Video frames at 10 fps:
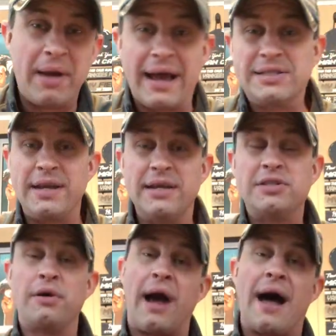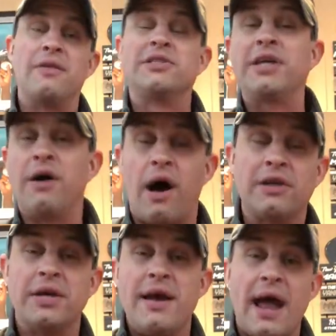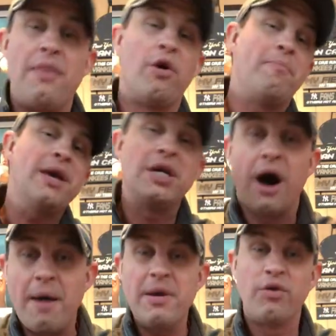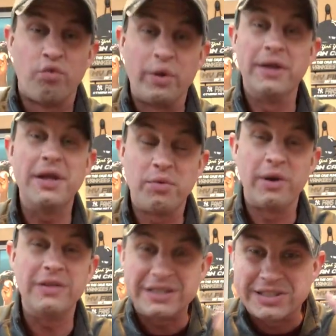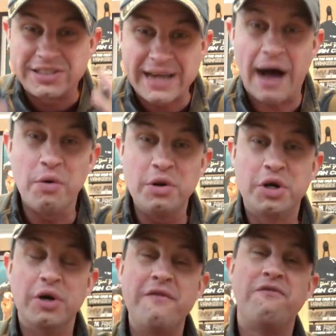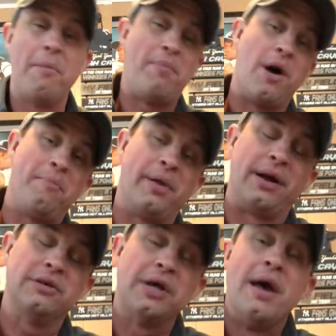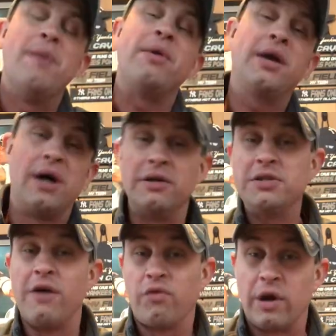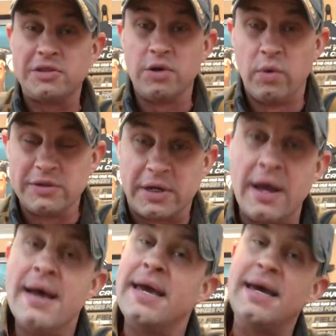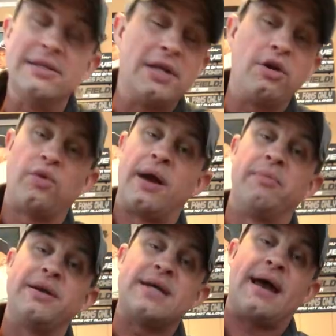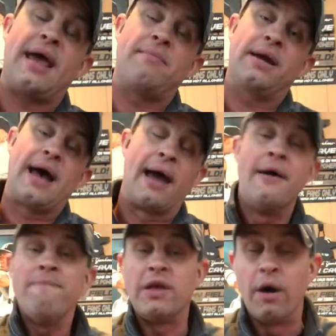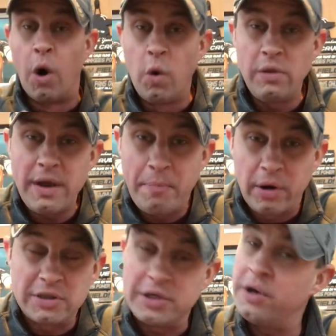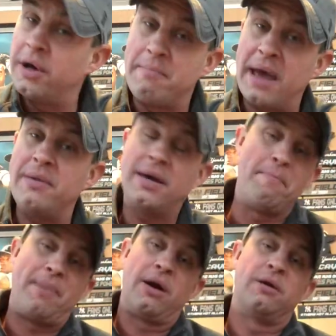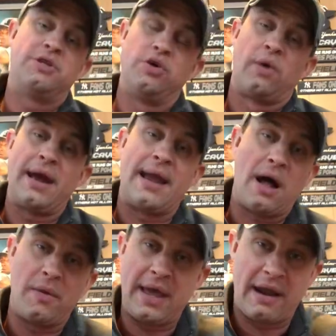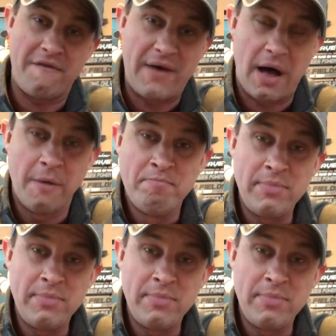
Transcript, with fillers: But as it is, they're on the Seahawks and they're becoming really, really sound, good football players because of Russell Wilson. He is an incredibly dynamic guy. The only person you could maybe compare him to right now in the NFL